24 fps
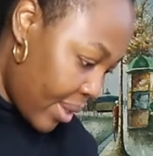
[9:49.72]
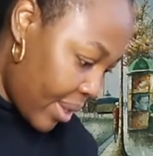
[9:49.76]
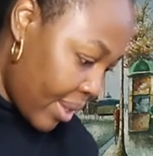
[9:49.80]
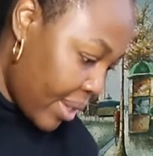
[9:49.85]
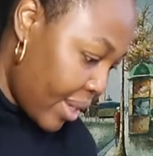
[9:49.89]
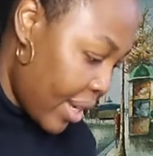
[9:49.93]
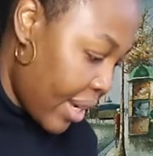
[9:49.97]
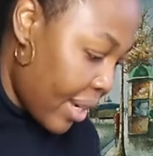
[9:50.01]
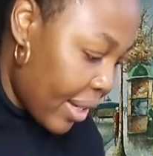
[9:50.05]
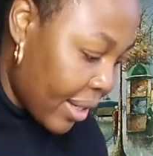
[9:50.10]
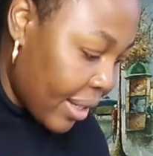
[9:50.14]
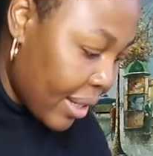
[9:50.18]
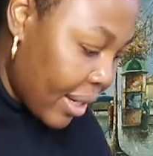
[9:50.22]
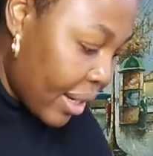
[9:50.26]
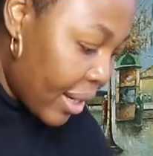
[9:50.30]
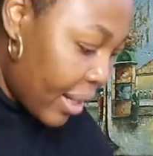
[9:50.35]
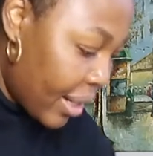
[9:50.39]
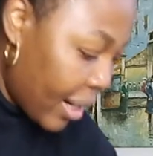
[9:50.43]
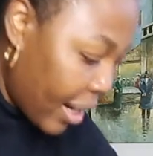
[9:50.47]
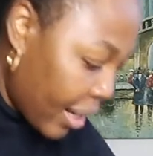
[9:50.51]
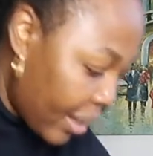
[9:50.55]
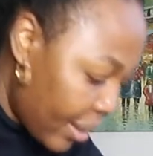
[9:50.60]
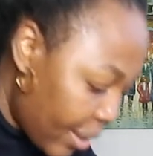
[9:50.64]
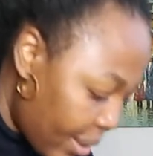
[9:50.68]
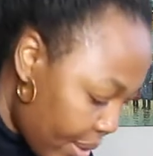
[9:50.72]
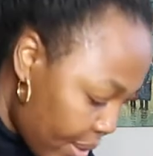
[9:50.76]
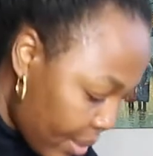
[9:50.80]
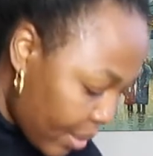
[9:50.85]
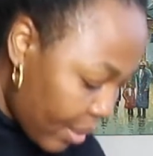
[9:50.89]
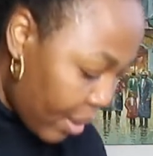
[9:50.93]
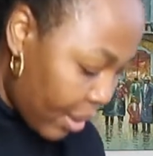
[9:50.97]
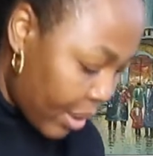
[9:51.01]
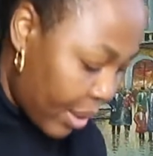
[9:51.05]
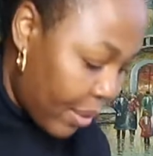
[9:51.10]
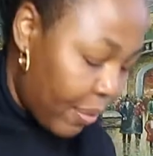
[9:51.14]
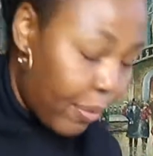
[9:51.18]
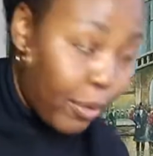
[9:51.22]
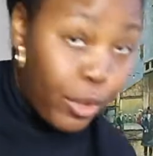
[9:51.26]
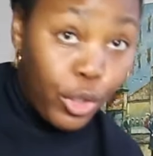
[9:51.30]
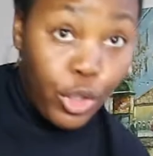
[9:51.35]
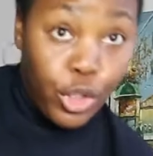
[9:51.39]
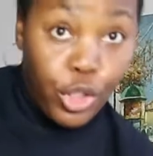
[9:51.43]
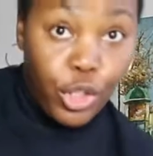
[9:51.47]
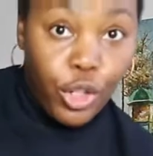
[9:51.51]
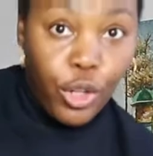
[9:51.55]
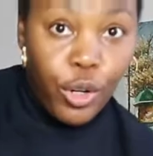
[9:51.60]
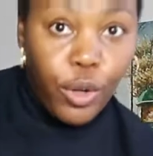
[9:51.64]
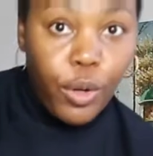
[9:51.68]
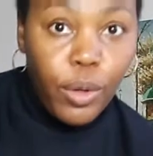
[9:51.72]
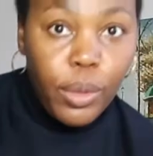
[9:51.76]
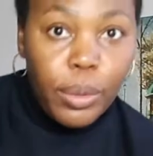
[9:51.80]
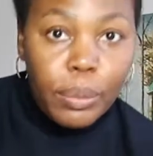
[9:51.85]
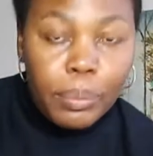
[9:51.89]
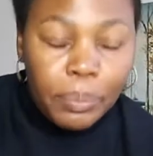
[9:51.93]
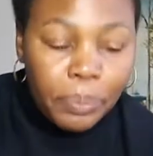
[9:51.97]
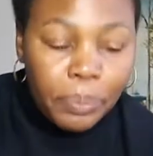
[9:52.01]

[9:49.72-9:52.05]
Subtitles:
Yeah, I like the socks for sure.